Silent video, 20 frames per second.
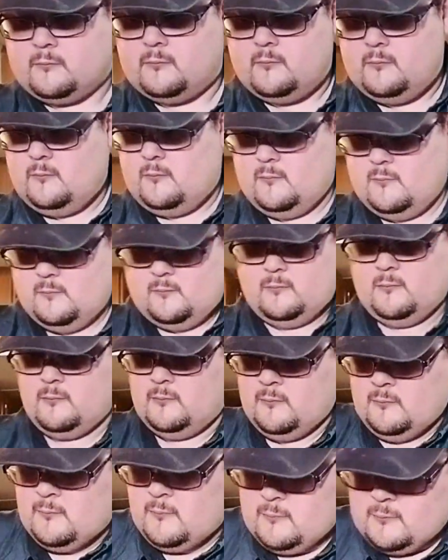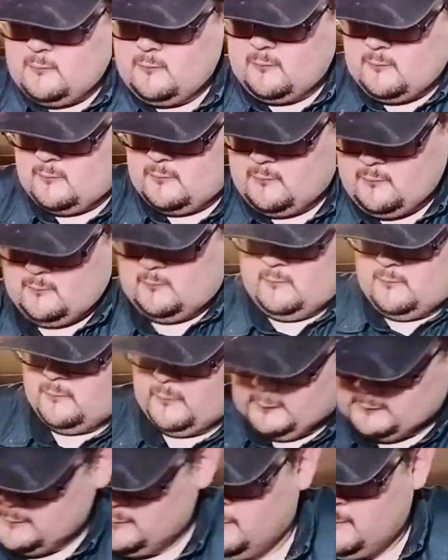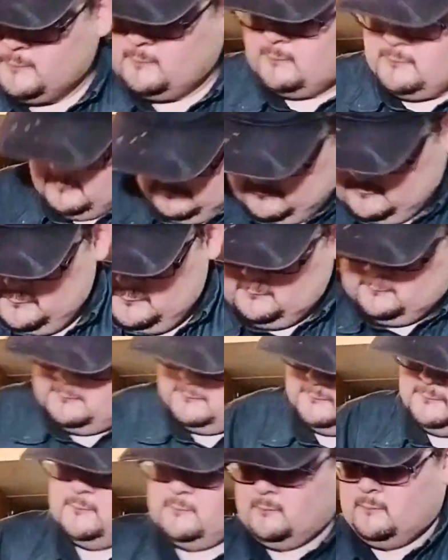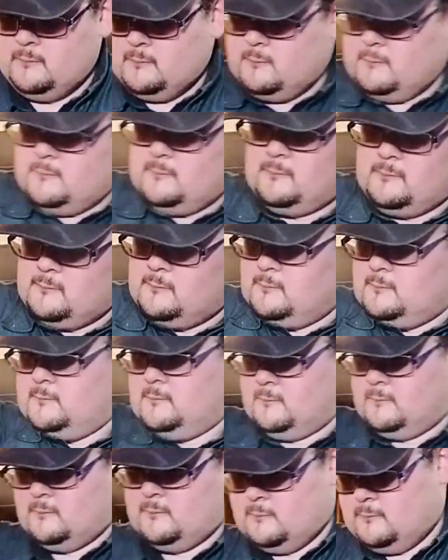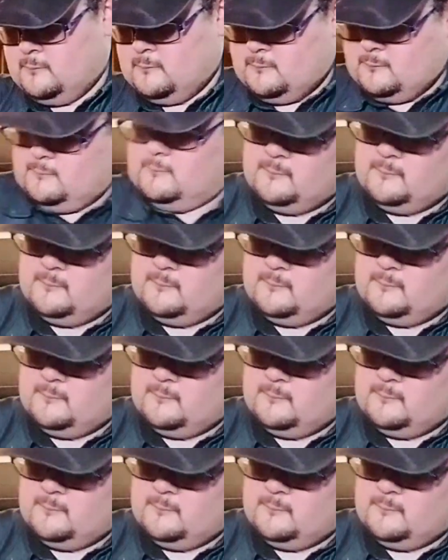But we're making a pizza crust, so we're going to try to roll this out into a nice round